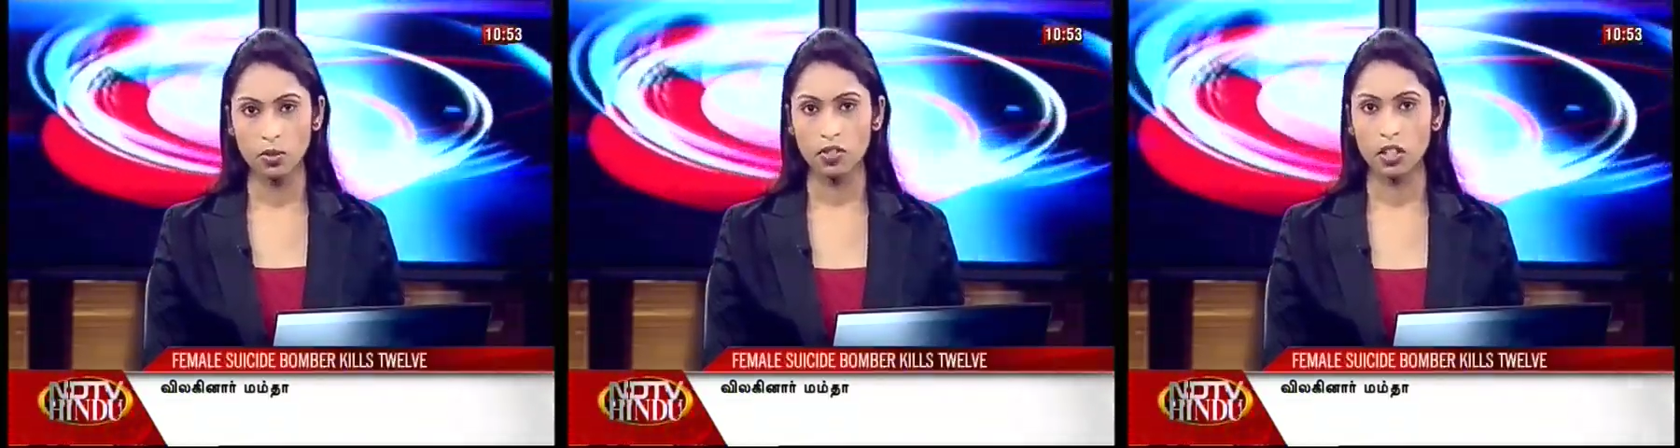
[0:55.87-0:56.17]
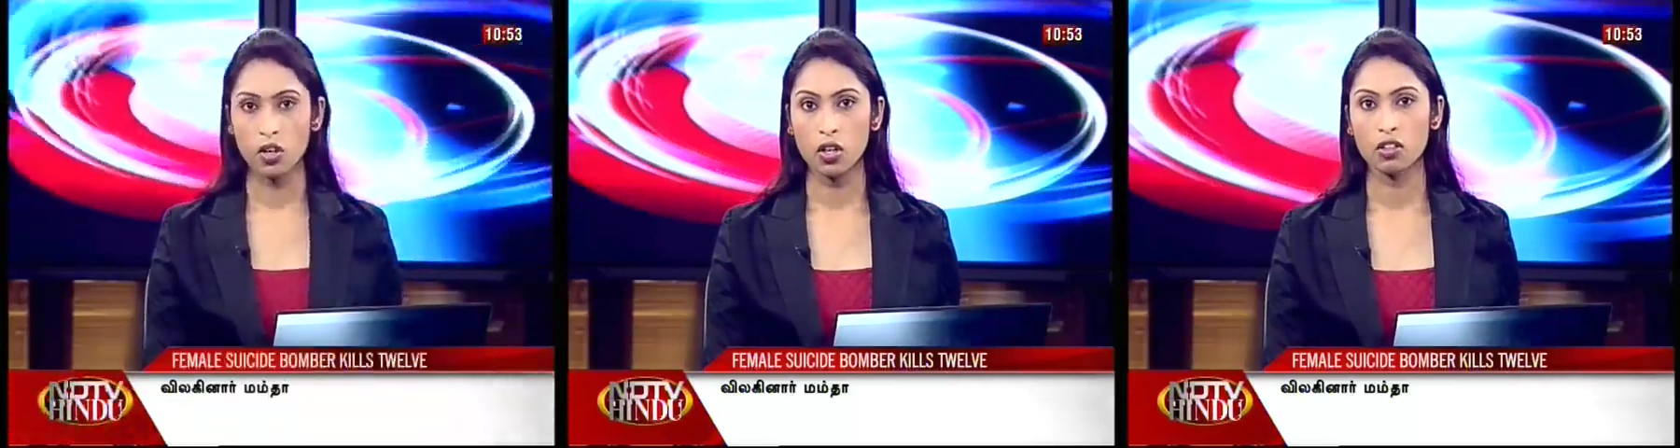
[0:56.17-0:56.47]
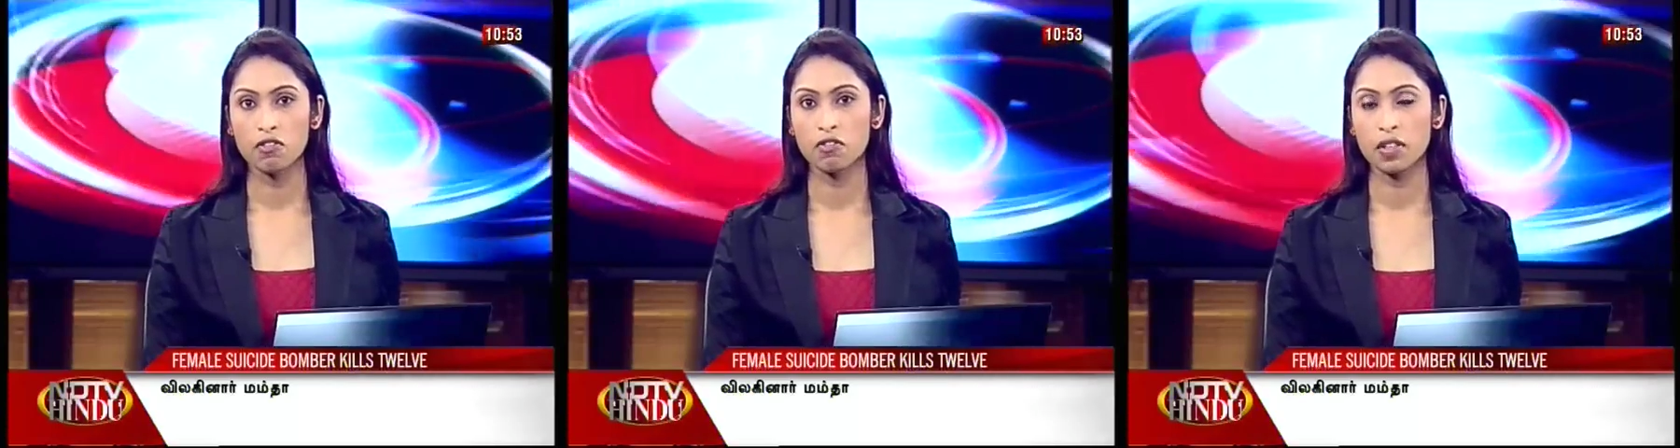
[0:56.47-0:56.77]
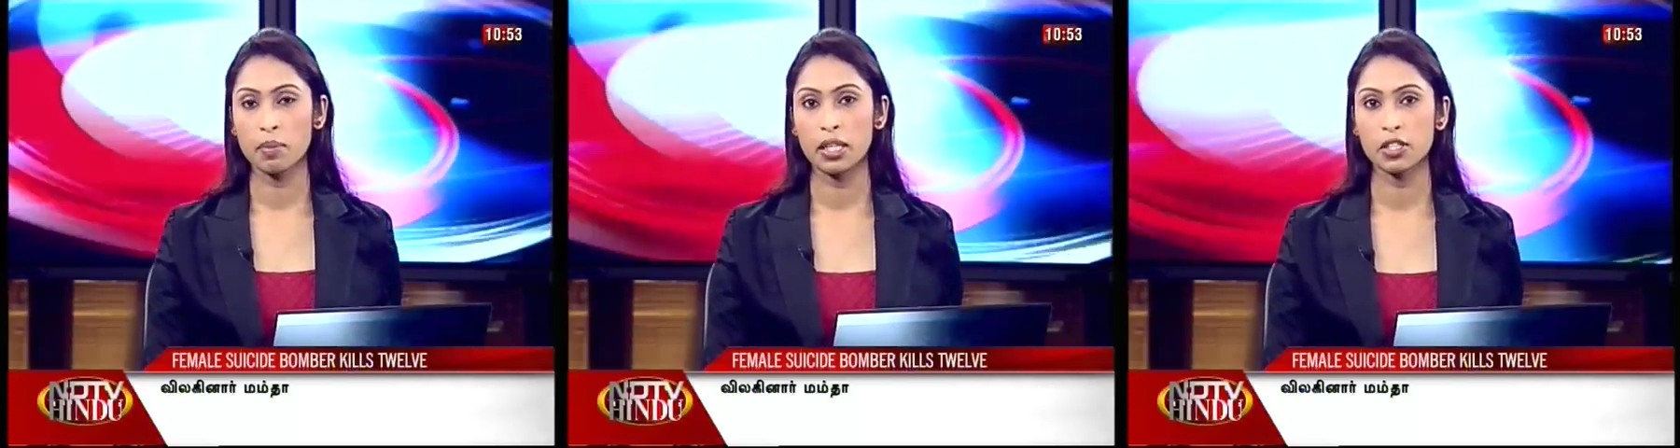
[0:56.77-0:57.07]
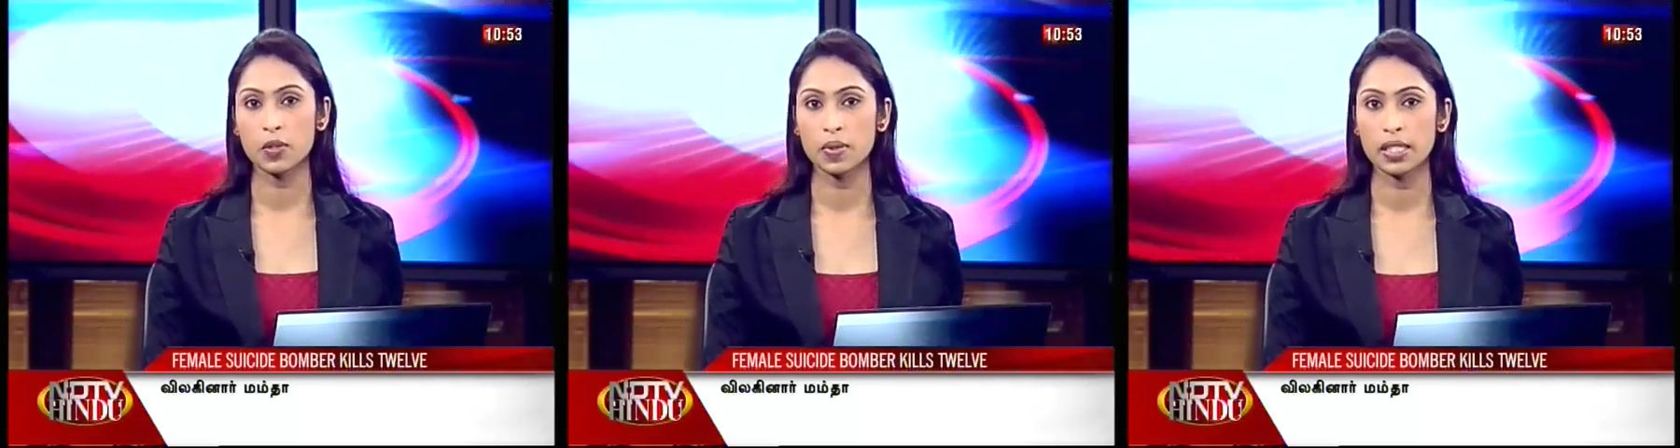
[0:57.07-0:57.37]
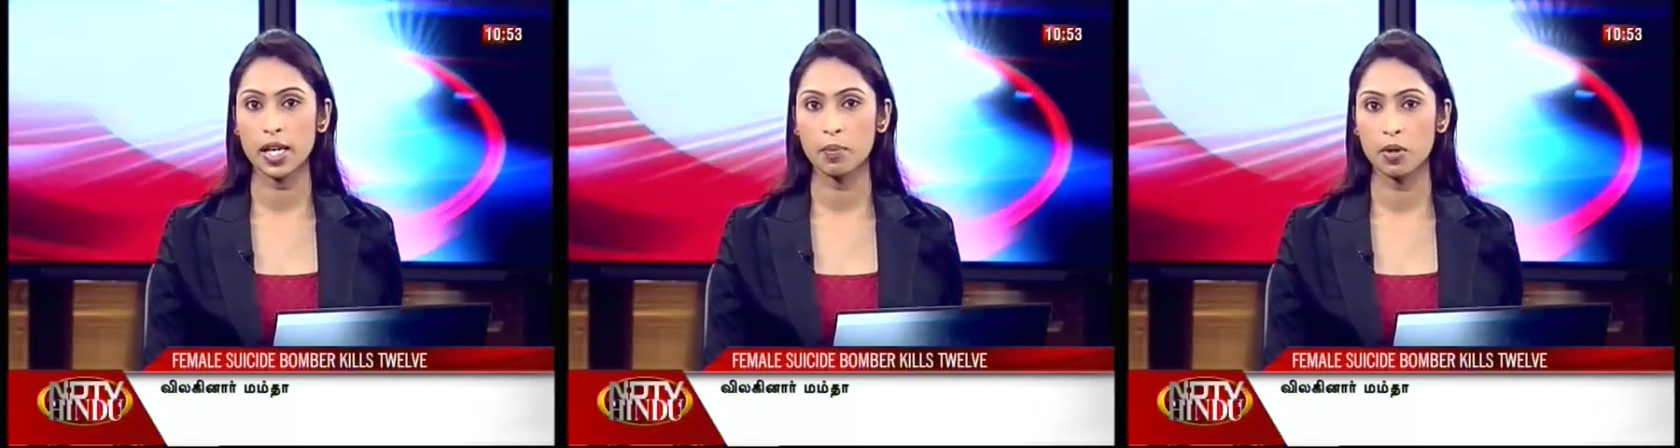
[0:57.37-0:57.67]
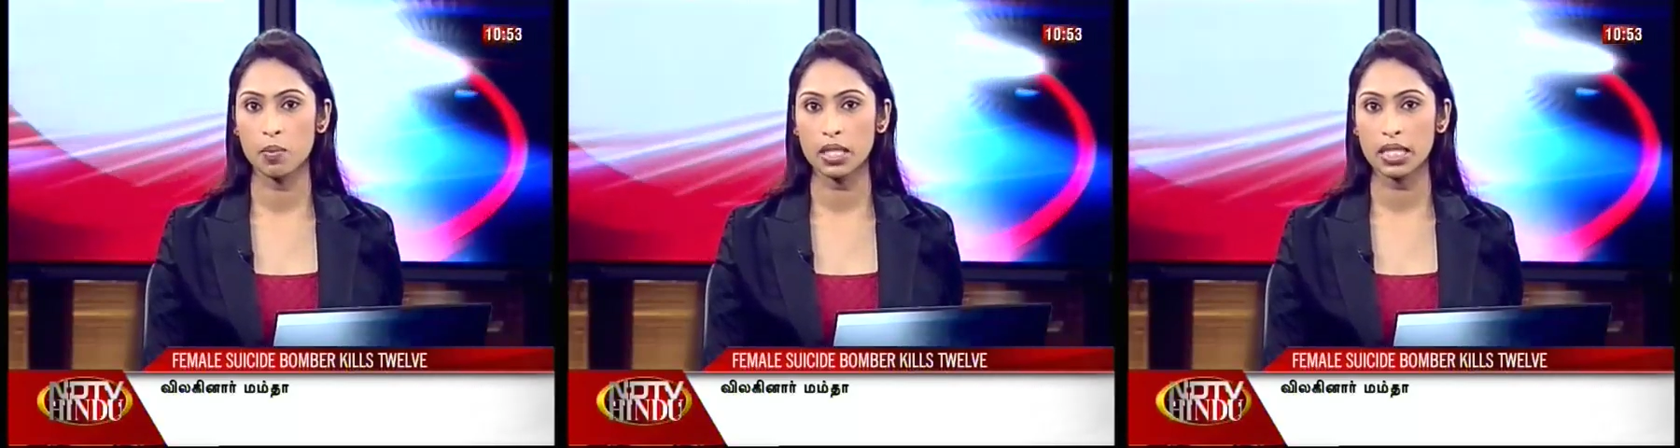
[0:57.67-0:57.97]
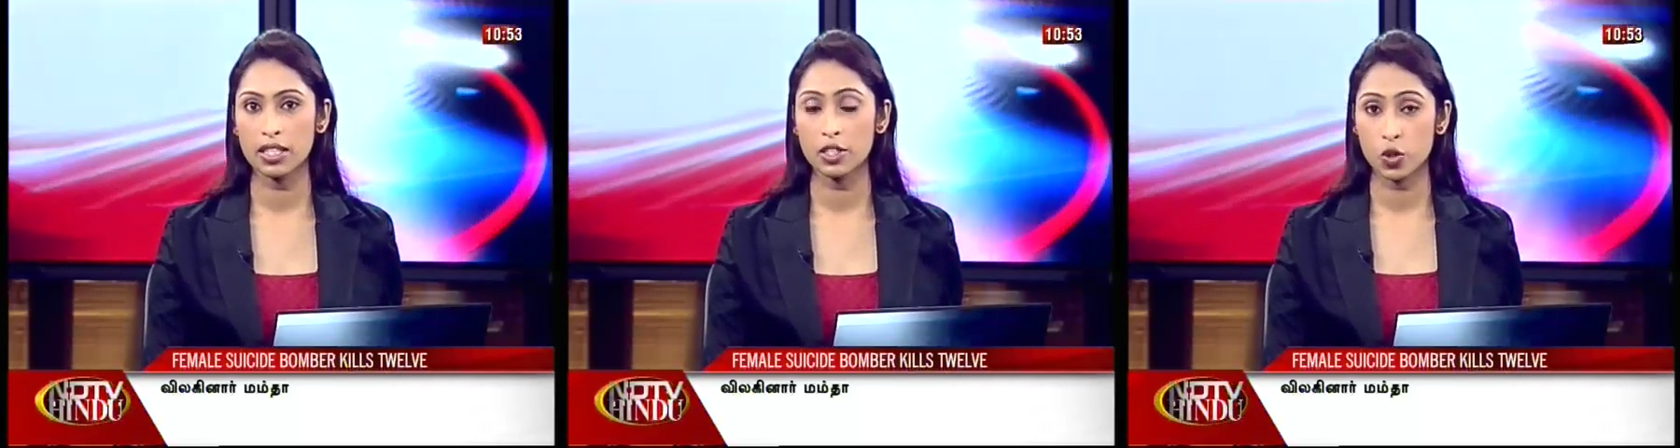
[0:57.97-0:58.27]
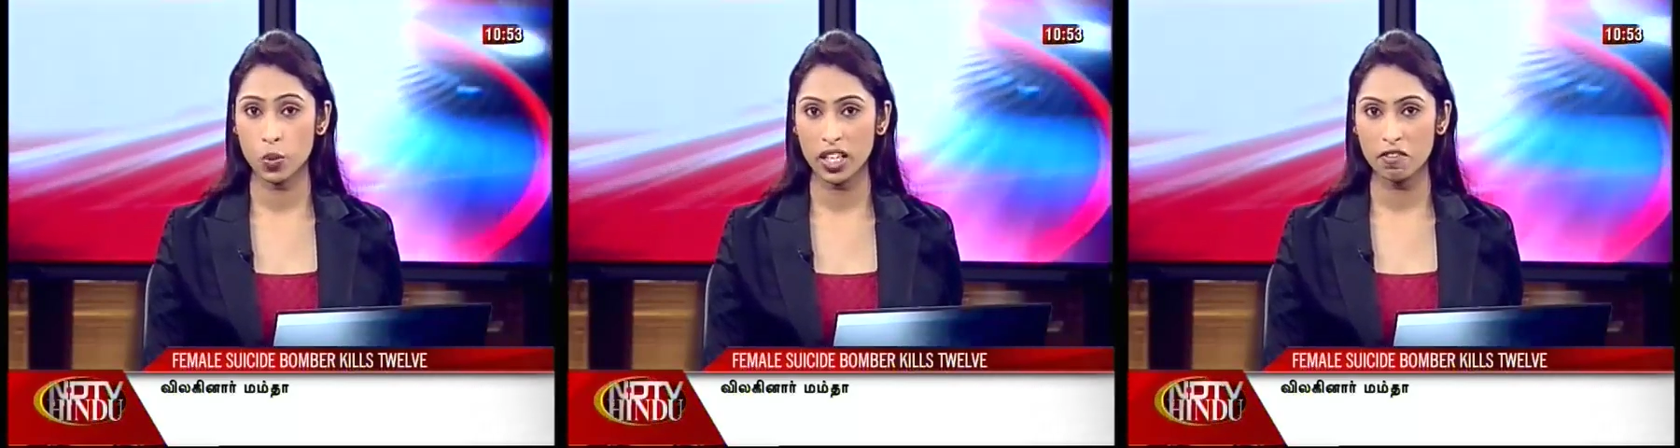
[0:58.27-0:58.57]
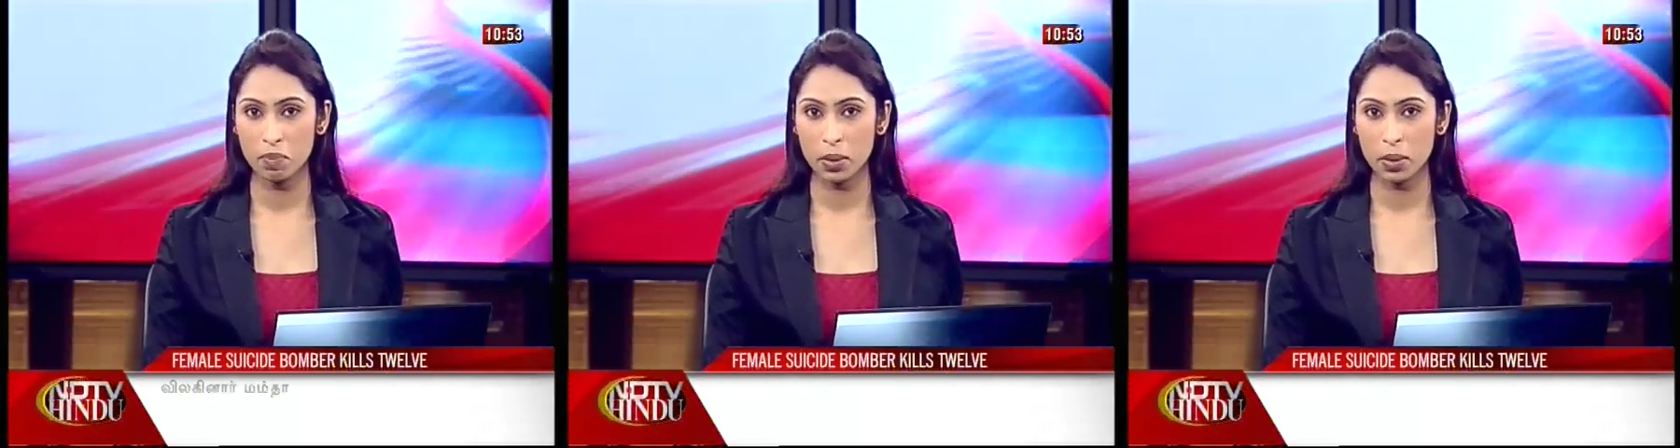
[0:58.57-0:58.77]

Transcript: Moving on, a female suicide bomber killed 12